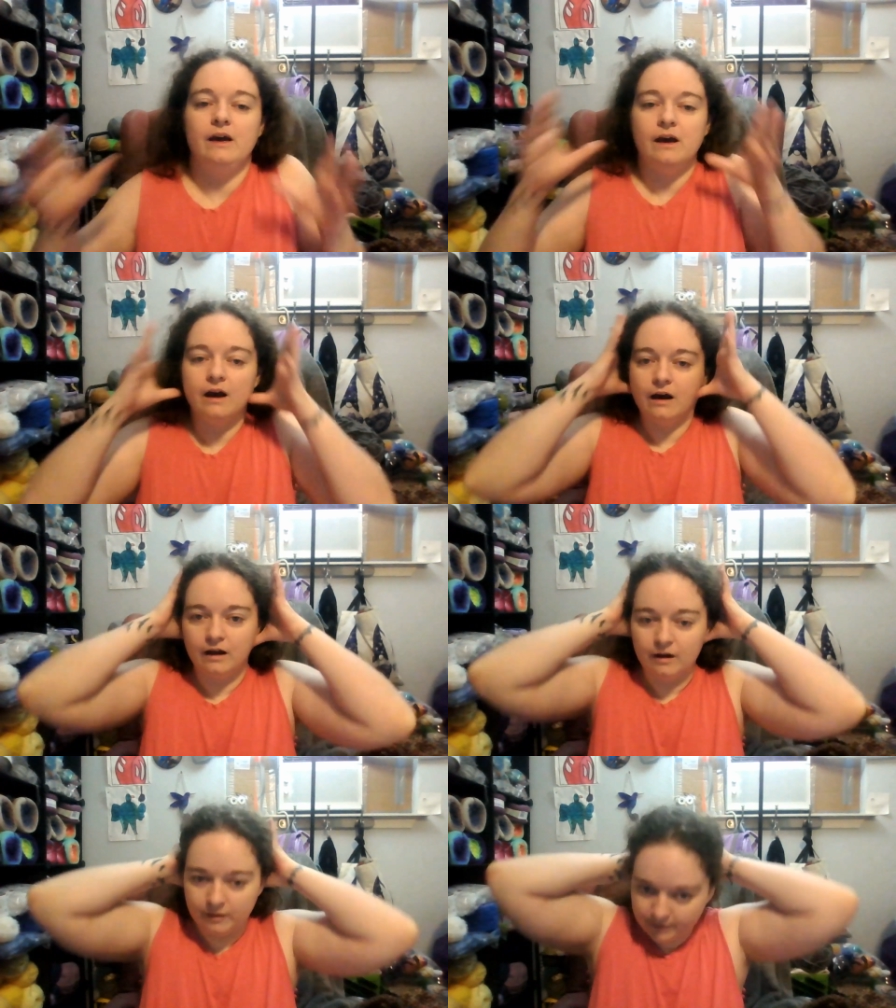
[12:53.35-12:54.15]

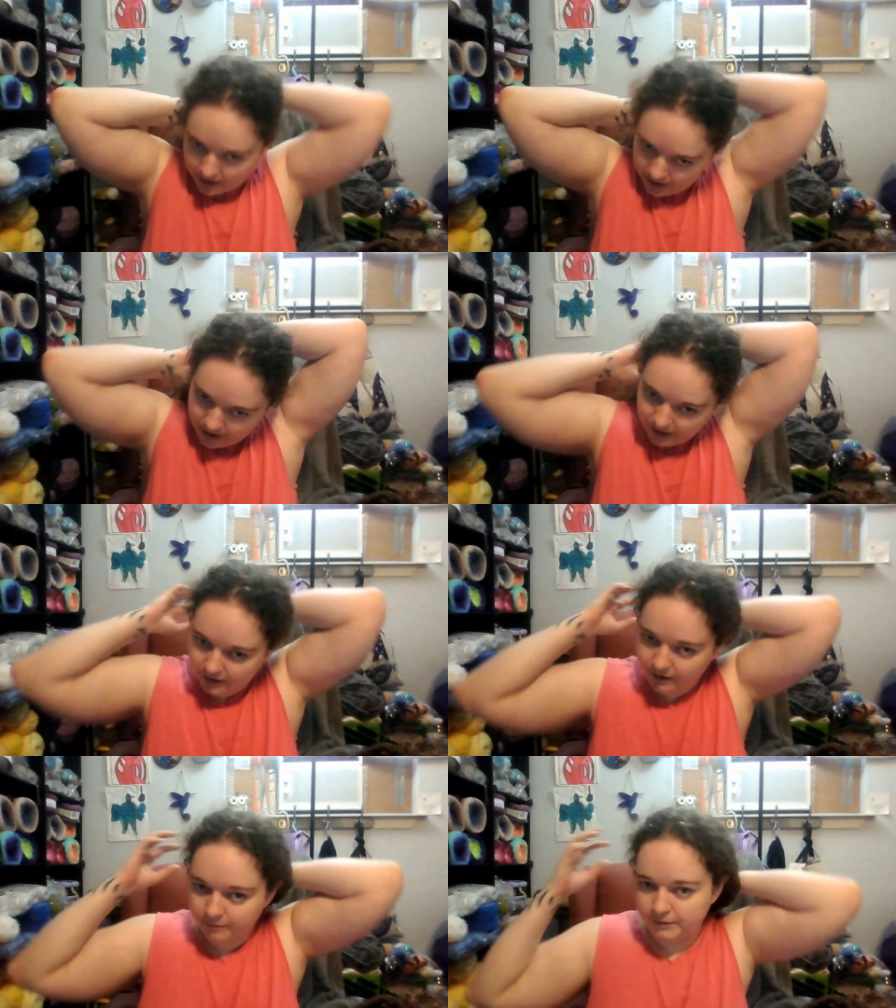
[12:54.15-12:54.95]
I
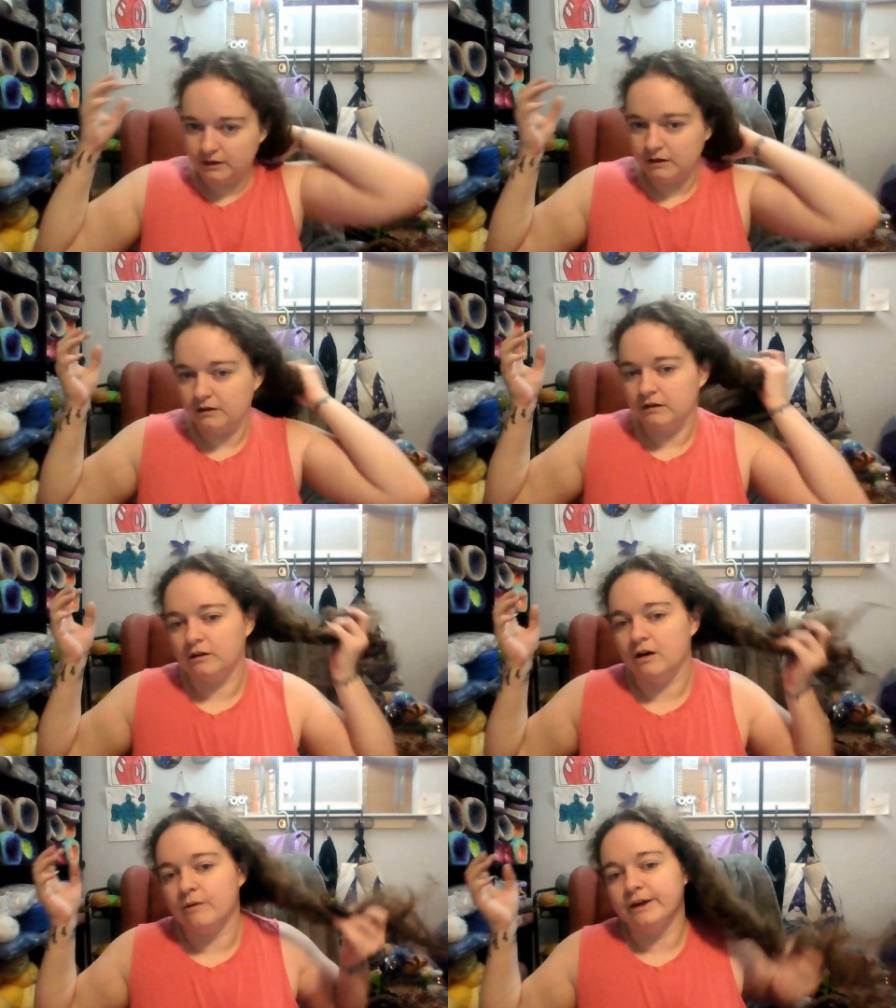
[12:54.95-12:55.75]
am
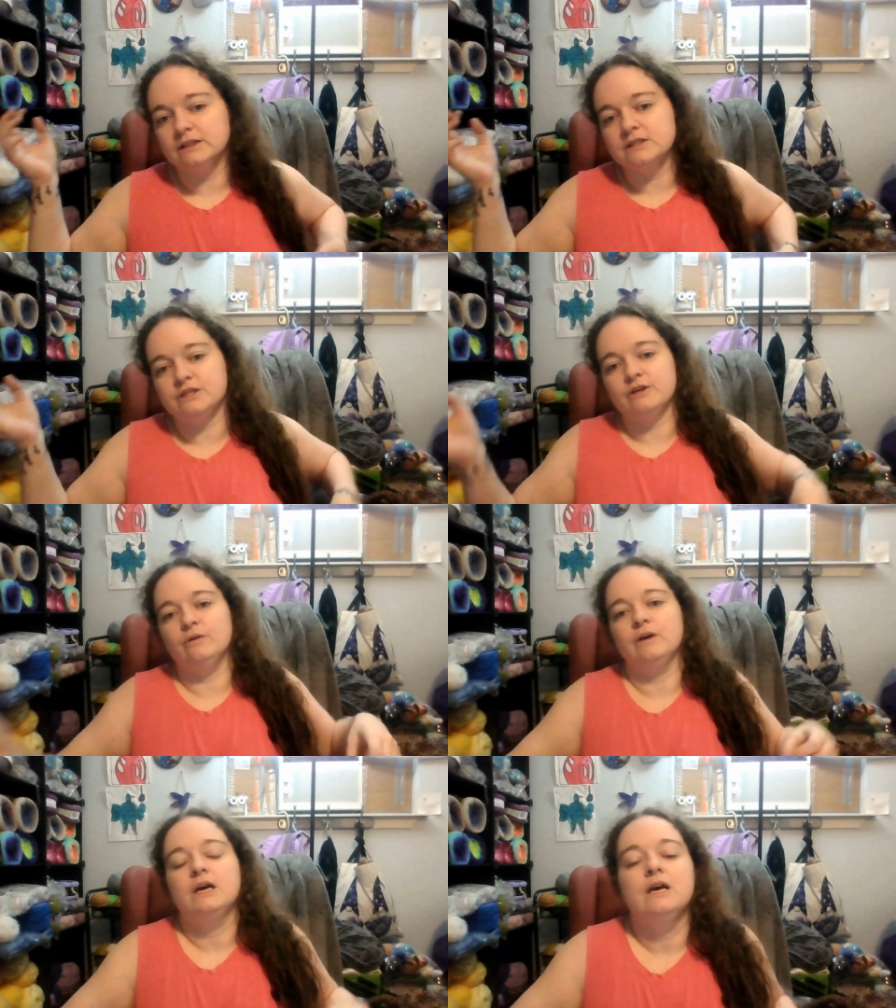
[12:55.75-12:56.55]
going to
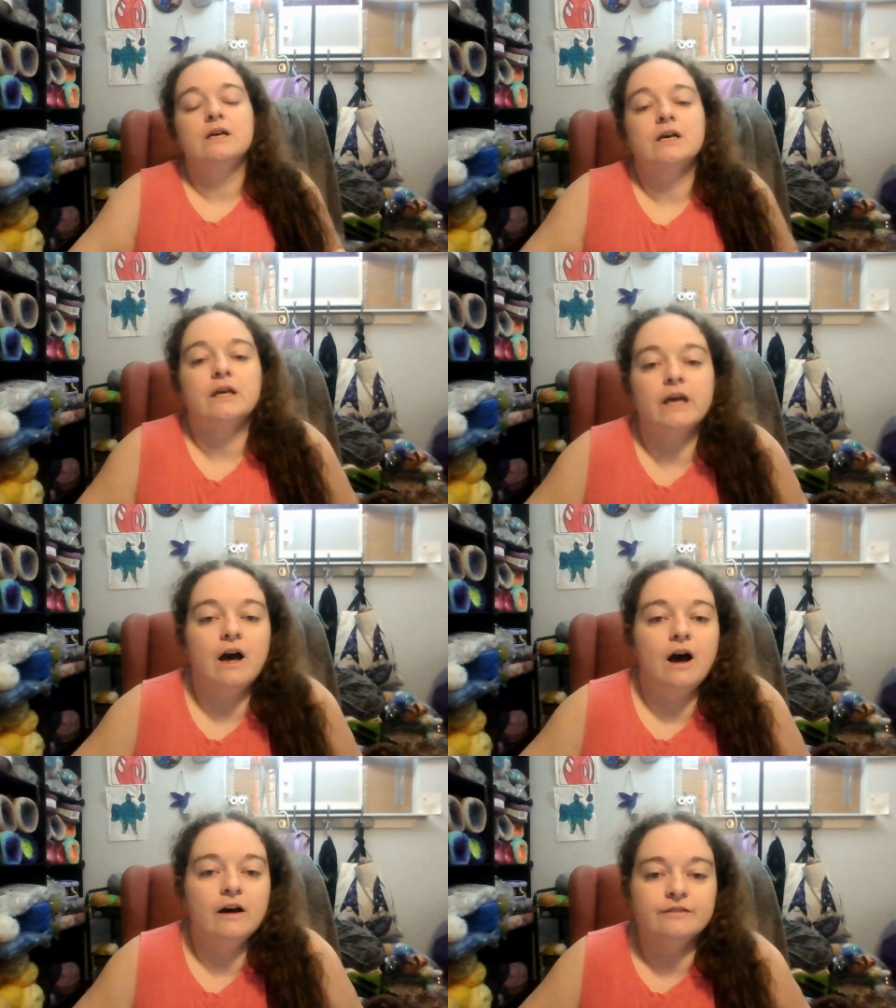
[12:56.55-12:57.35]
get
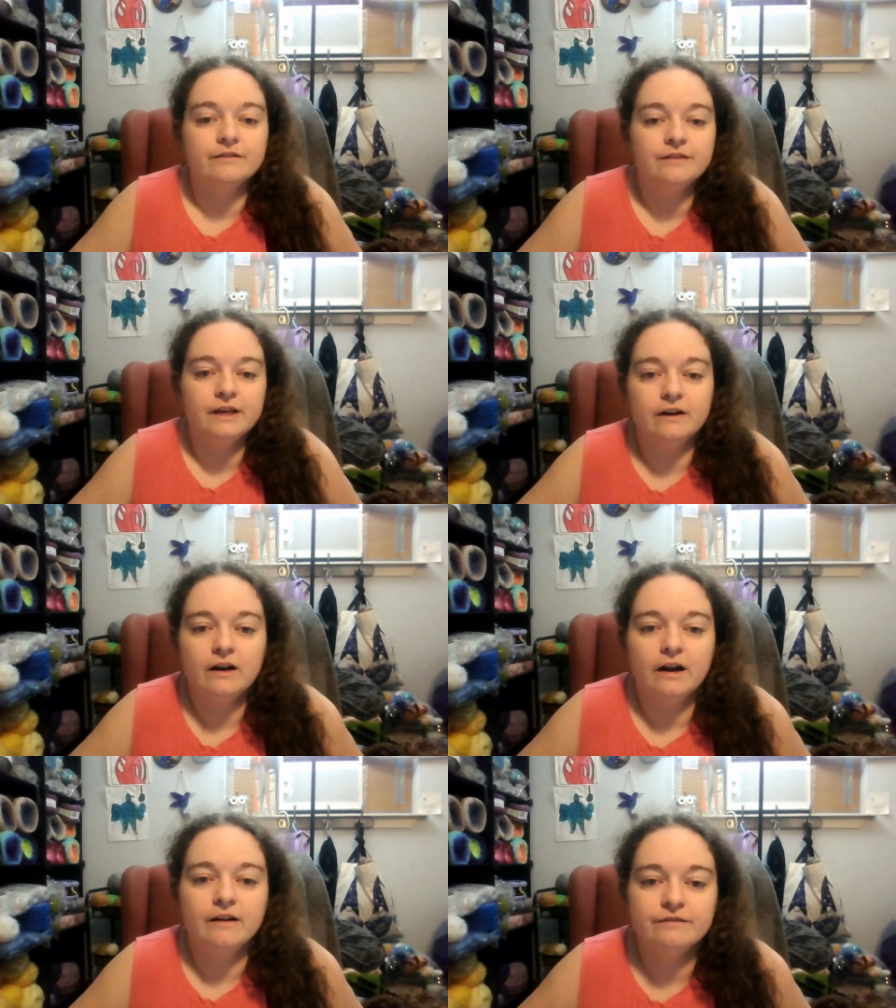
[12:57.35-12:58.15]
off of here
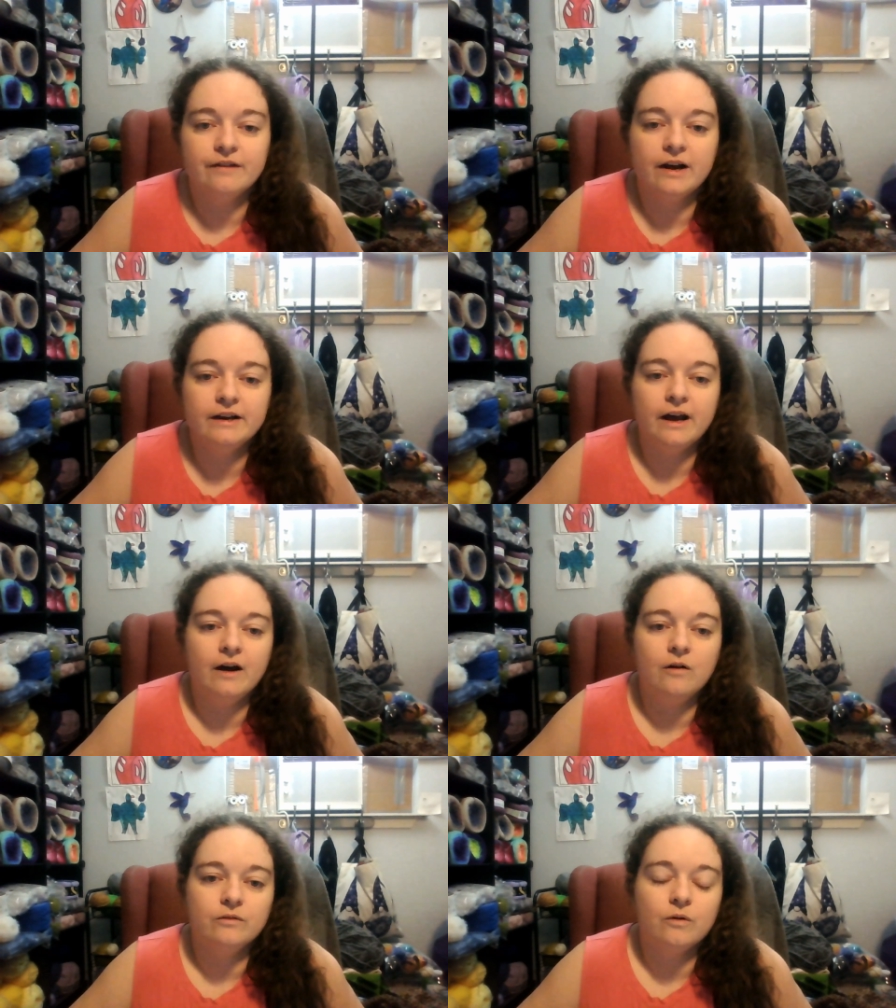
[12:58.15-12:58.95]
and find
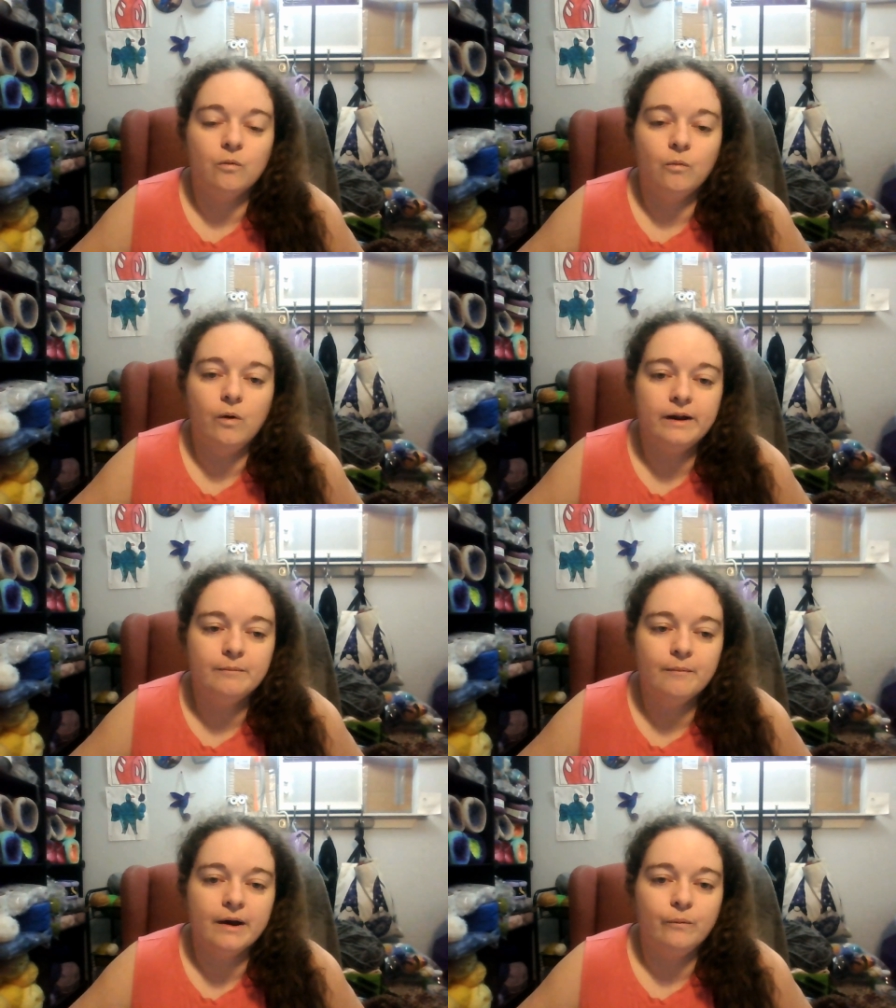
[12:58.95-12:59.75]
out what
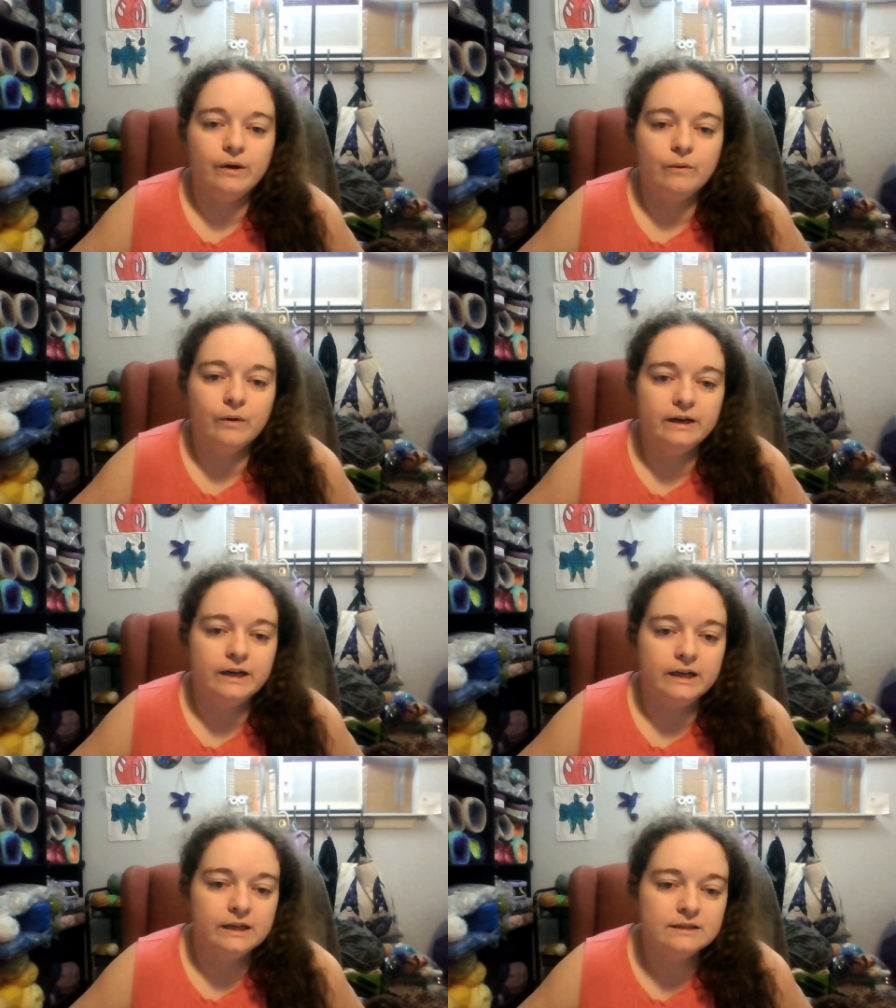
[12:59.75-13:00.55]
my wee one
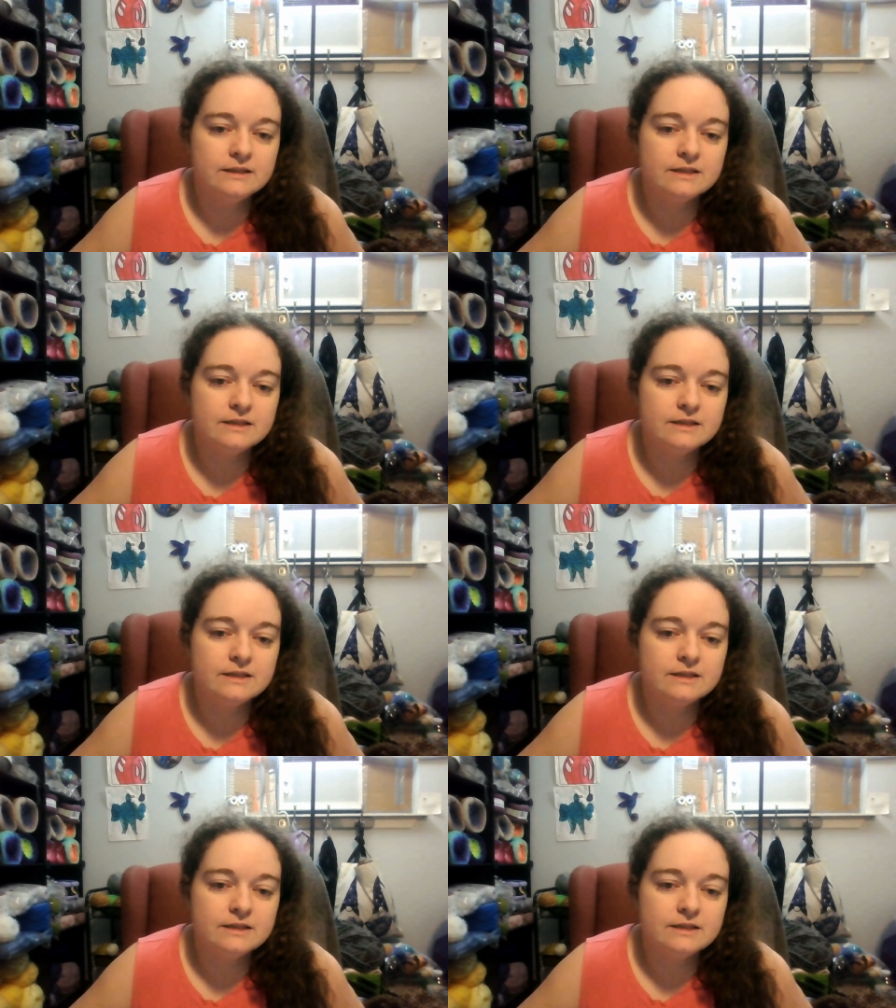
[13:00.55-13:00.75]
needs,